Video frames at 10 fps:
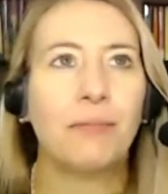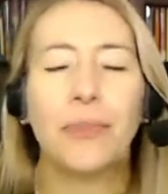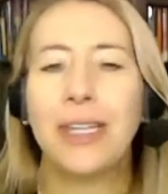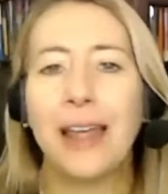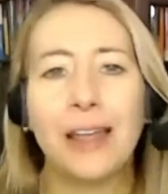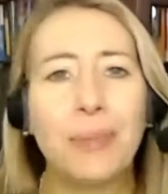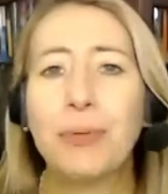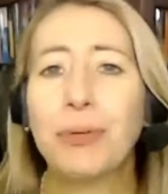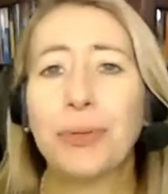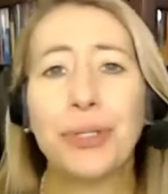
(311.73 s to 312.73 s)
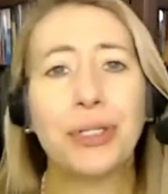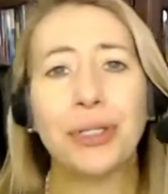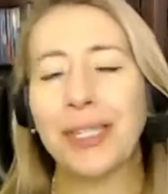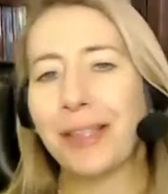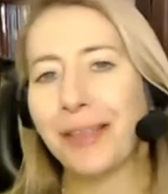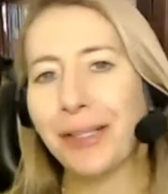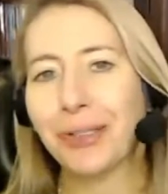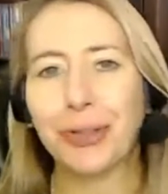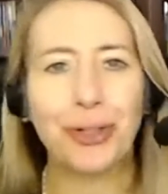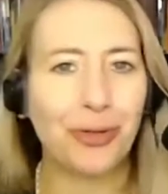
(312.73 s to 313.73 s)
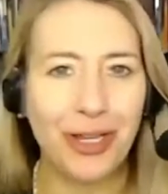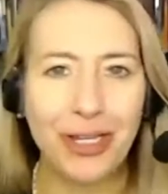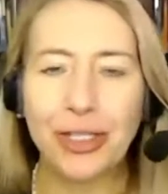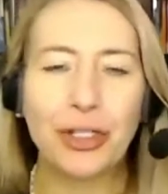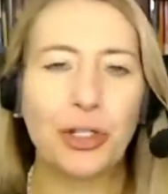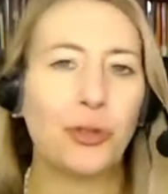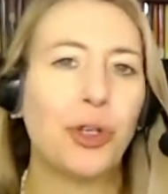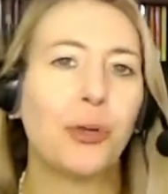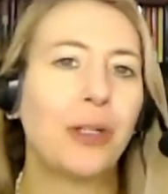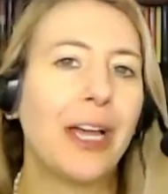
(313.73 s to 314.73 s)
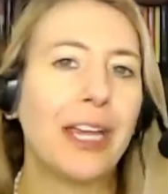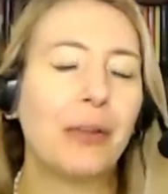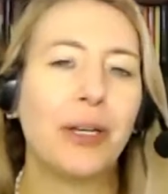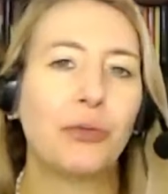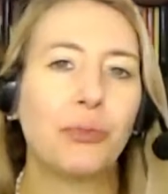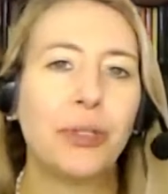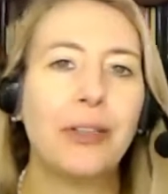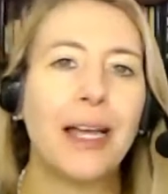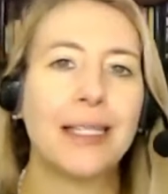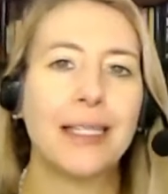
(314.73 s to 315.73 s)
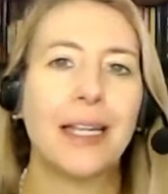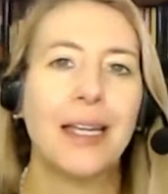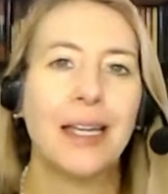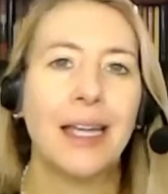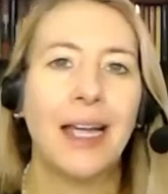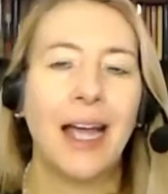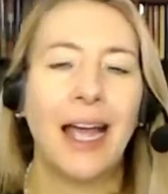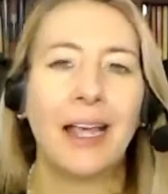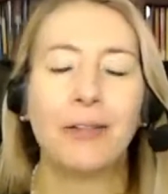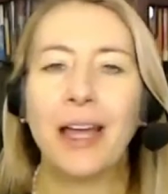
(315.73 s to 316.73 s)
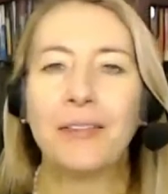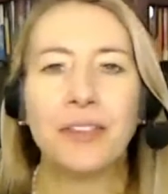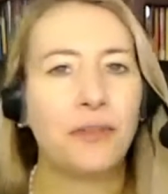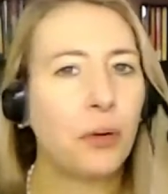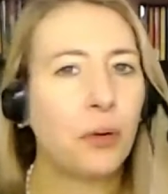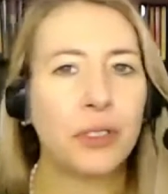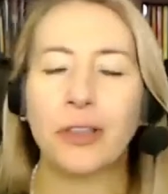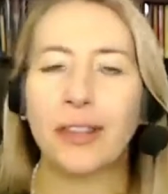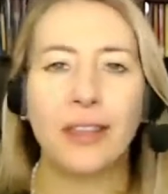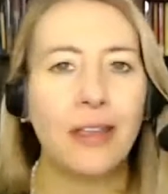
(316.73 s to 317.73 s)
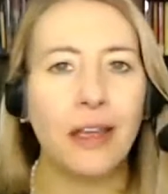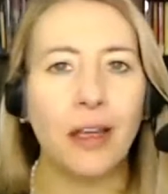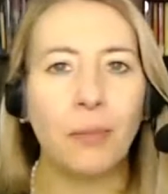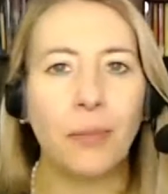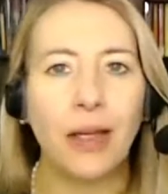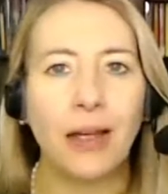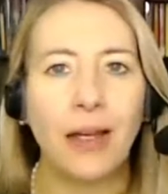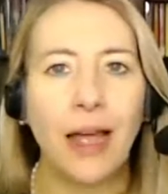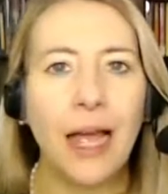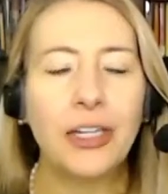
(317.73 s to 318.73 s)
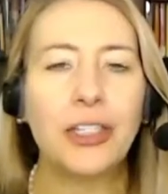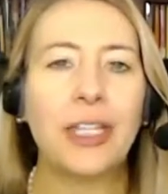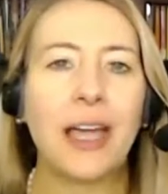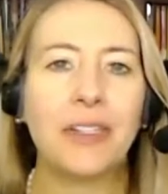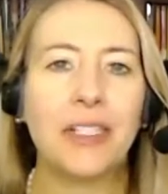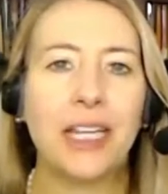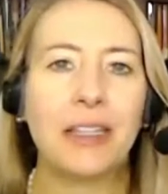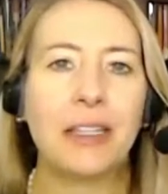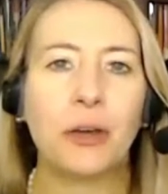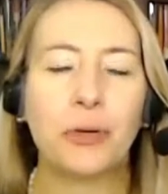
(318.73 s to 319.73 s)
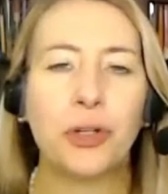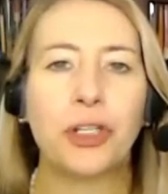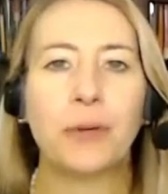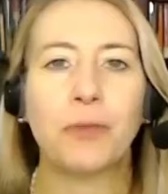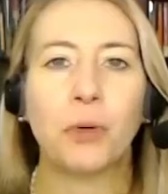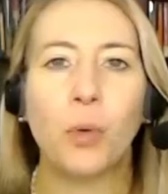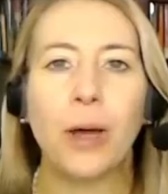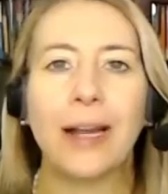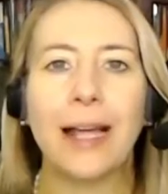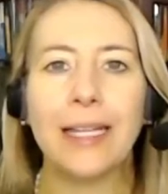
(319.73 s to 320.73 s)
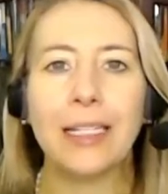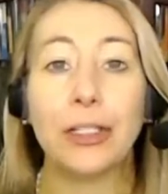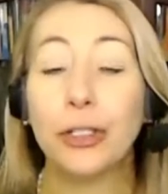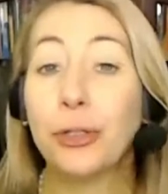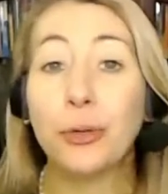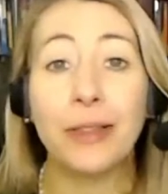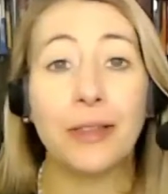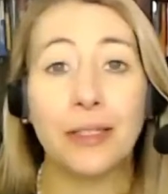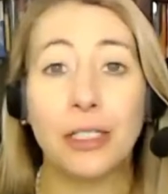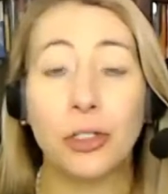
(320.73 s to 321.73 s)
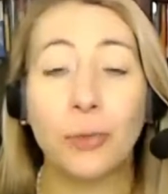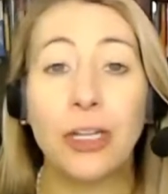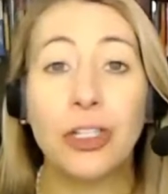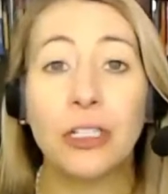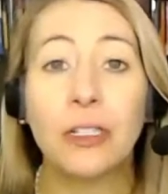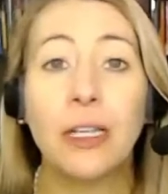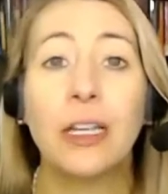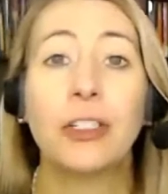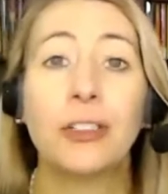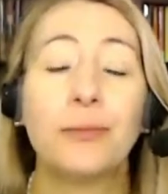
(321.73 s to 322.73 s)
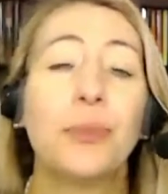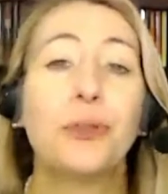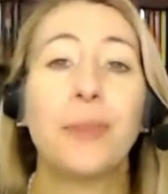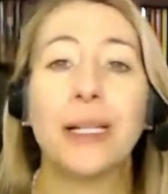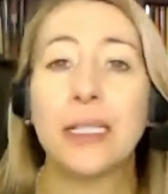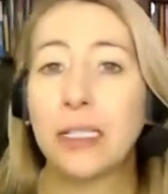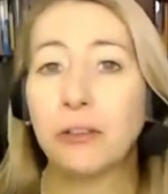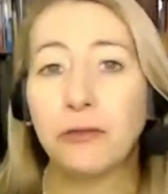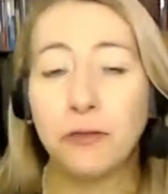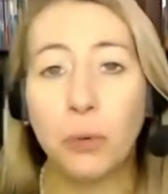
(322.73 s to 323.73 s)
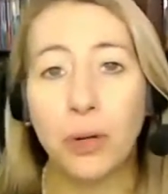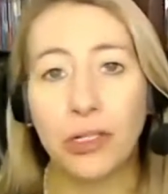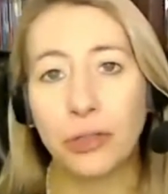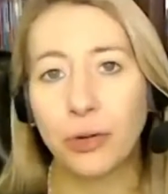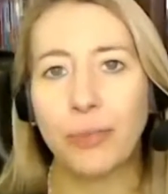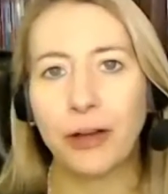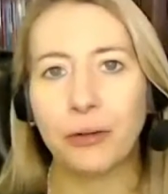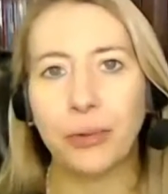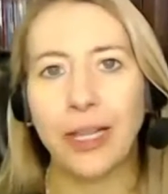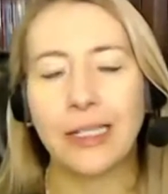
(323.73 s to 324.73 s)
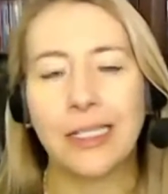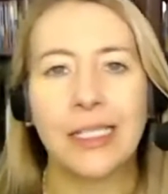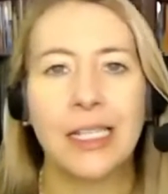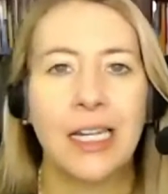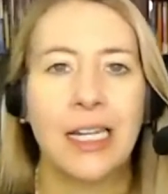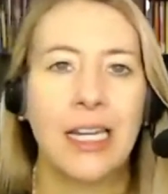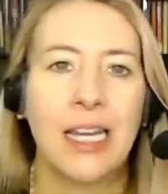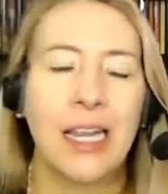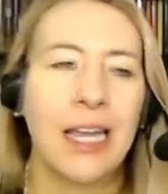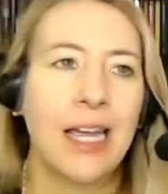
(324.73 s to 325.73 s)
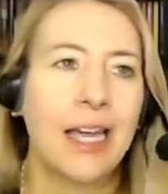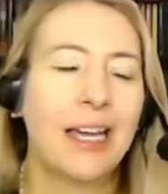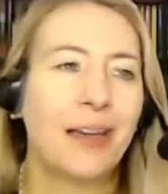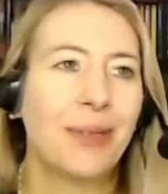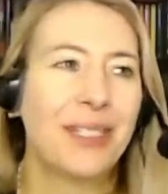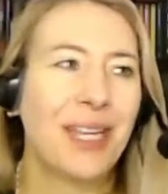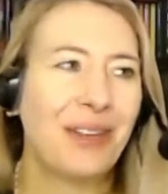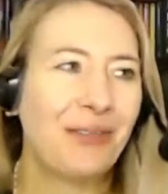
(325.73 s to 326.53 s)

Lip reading: yeah, people will still say things or do things that you don't like, but it's realizing I don't have to focus on them. I just have to take the ownership for what I can do in this situation to move myself forward to a better place. It's